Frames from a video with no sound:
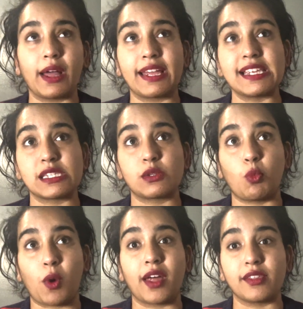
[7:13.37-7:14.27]

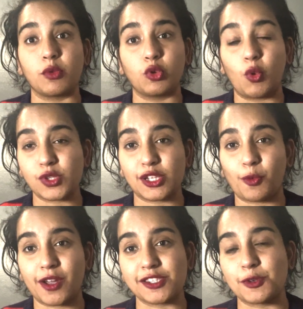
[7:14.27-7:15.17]
those are the
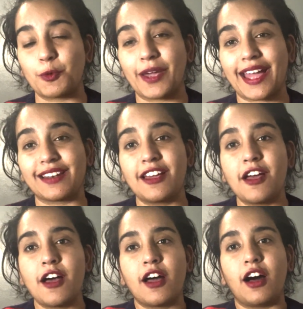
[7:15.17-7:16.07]
ones who get
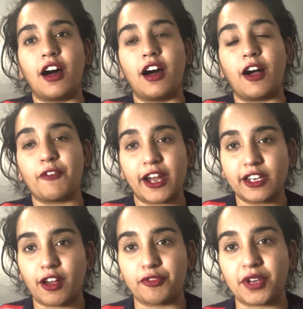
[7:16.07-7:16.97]
a
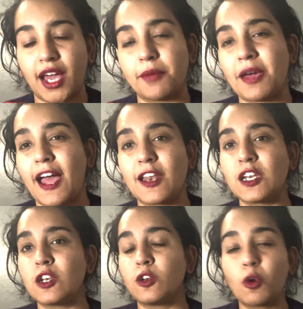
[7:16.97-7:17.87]
very tough time.
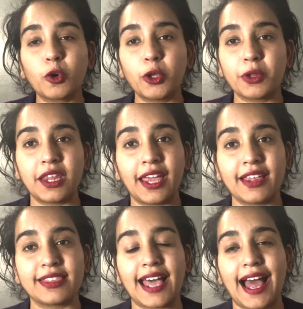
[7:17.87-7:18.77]
And don't you
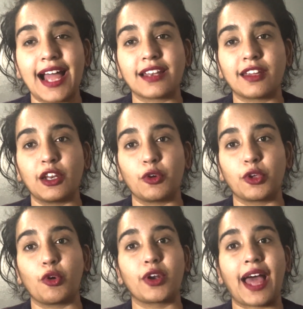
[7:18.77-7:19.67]
think that
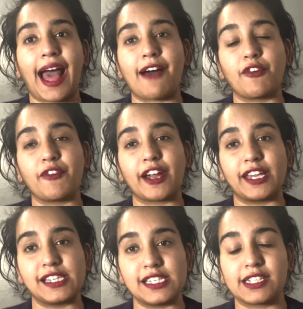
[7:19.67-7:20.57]
you're gonna have a very
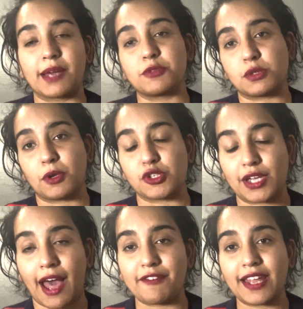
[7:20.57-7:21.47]
easy time just because
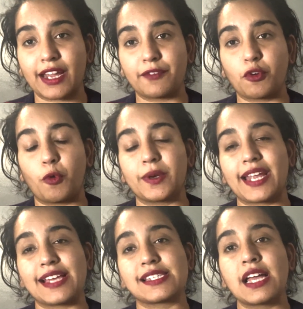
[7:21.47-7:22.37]
you have a negative COVID
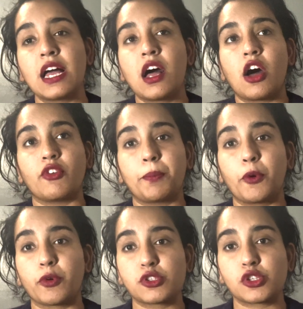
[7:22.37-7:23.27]
test
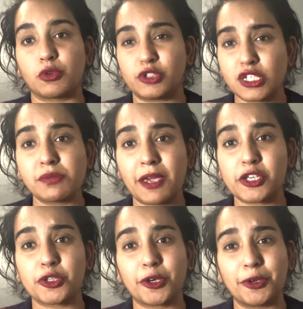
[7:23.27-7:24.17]
report? So just
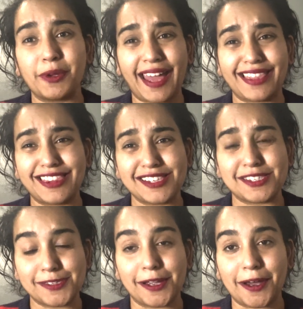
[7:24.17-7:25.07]
make sure you get this
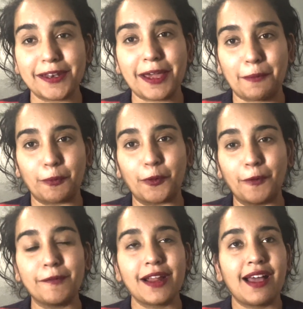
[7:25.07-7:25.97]
done,
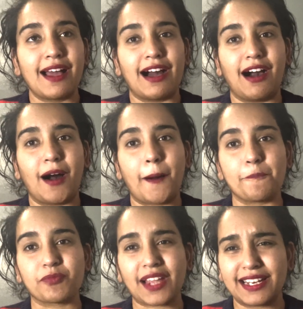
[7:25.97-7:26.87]
approved,
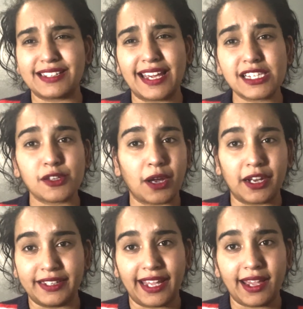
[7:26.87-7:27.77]
and it takes
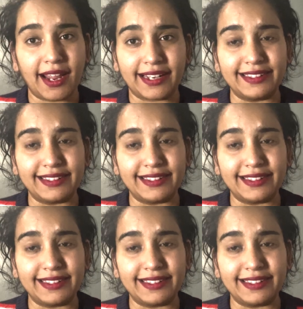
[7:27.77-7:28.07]
a day at